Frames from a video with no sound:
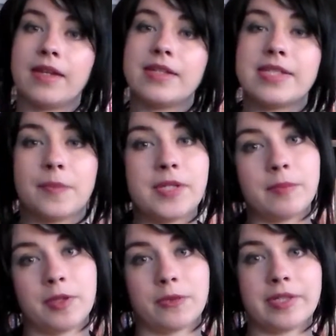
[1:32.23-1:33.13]
Tip
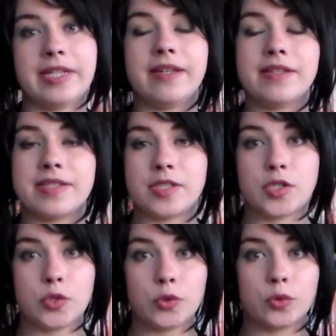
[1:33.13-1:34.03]
number 3 is
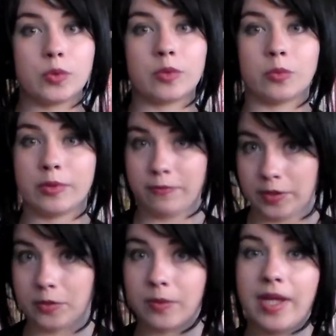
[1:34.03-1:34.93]
to
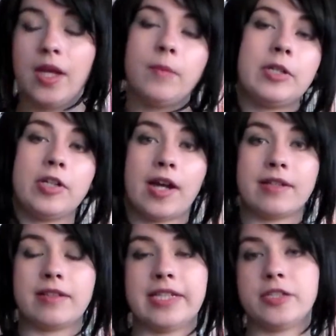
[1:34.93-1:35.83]
review.
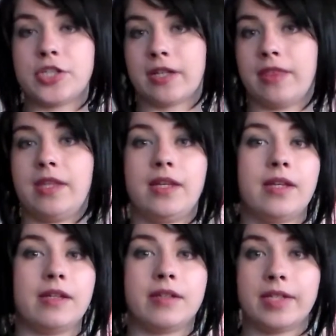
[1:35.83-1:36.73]
Periodically check
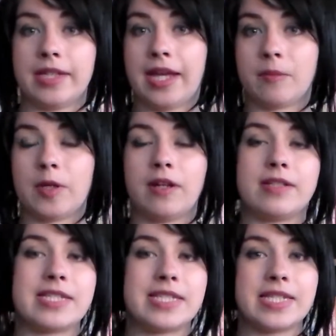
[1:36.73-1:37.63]
the camera
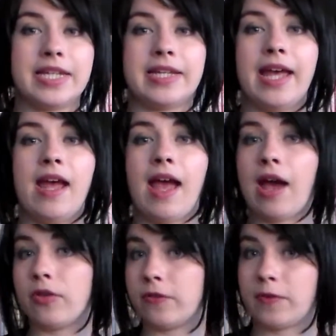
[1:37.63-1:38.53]
to see
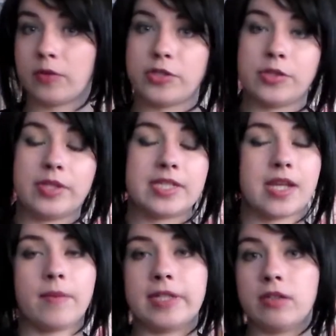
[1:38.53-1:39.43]
how the photo shoot is
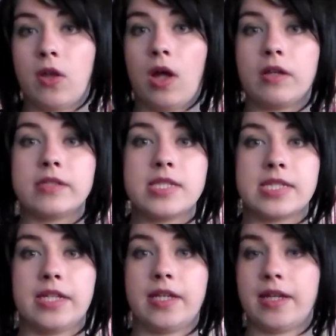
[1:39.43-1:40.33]
coming along,
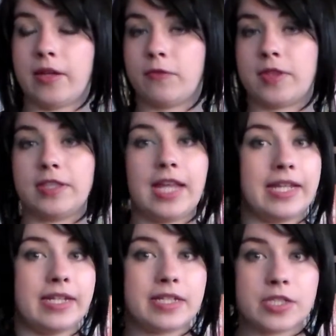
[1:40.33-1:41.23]
see if the
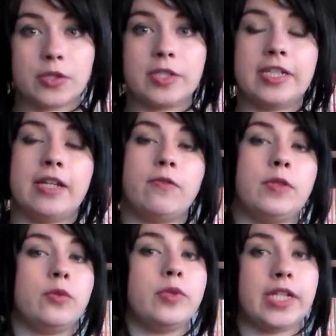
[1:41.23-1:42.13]
lighting's good, if
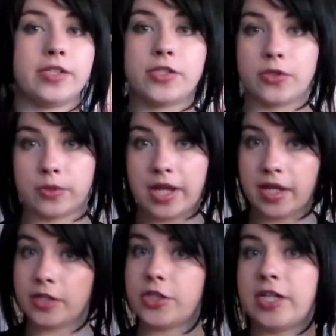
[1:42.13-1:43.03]
you need to
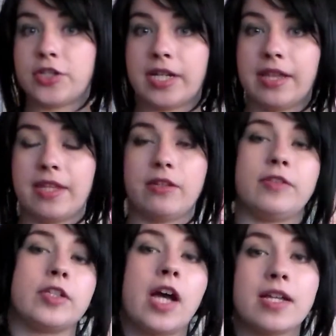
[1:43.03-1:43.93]
change anything of
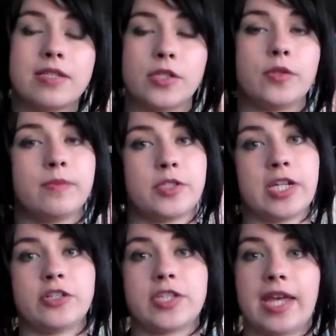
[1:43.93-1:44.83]
your costume,
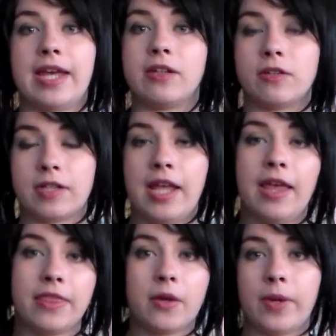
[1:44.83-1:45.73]
change the angle.
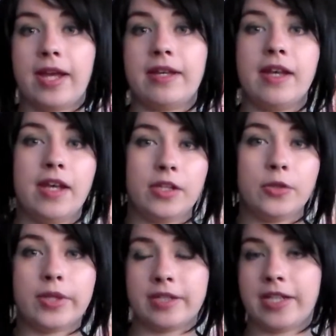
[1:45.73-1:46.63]
That way you
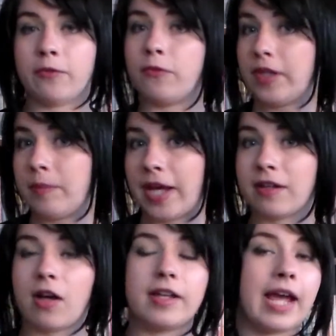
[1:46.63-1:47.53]
can get
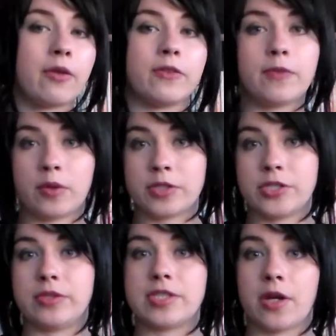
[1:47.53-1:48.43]
feedback on how the photo
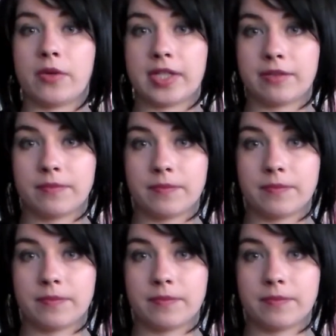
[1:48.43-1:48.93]
shoot is going.